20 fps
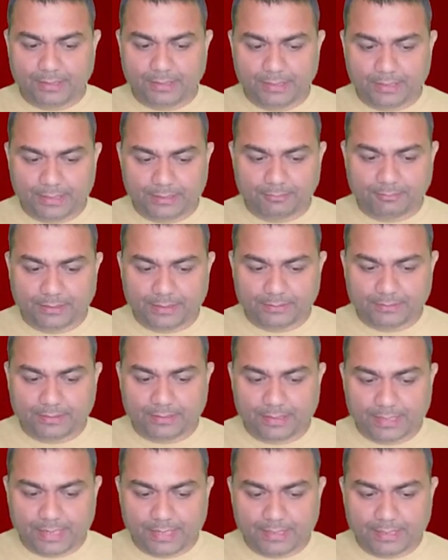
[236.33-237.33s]
It has
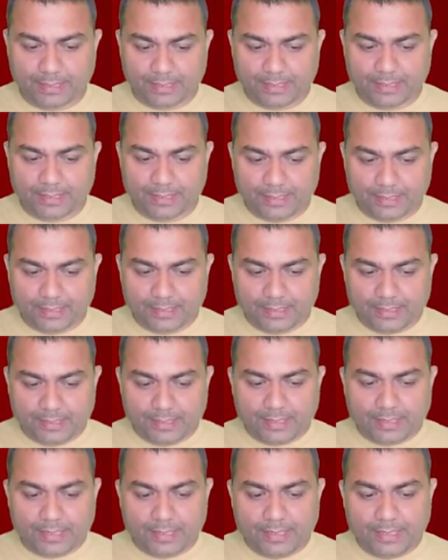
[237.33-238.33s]
mentioned like
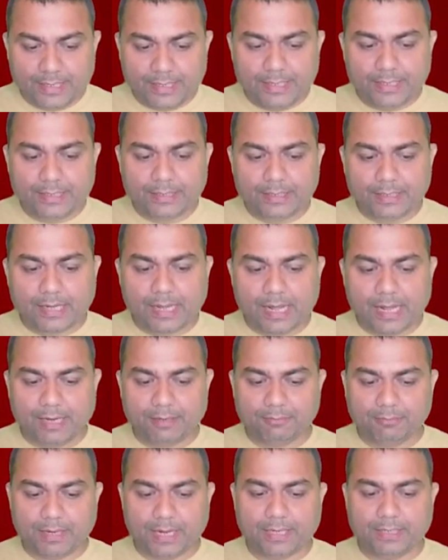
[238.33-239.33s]
lead
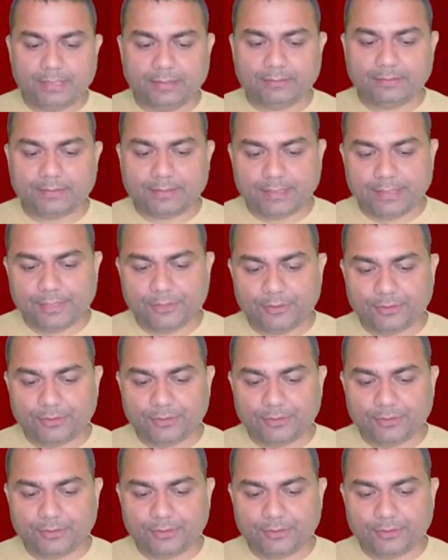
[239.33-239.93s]
and manage key